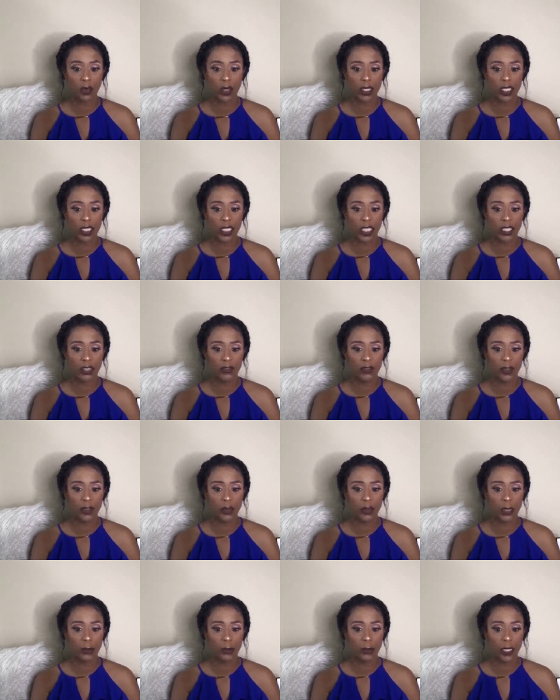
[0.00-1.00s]
want to give you
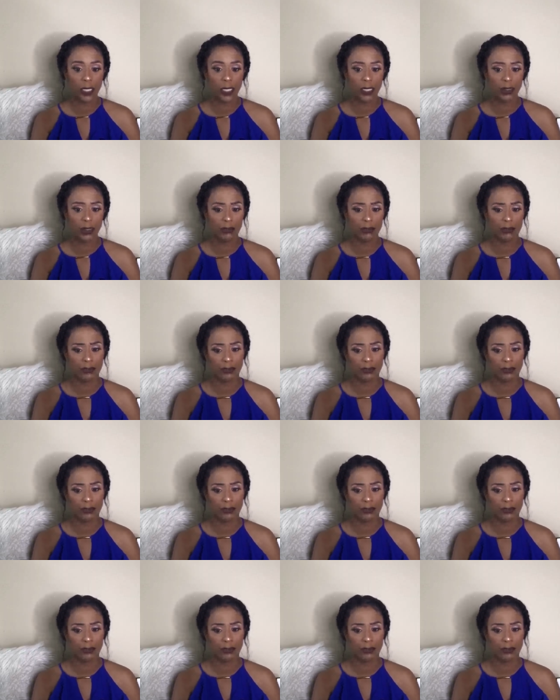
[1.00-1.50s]
any money?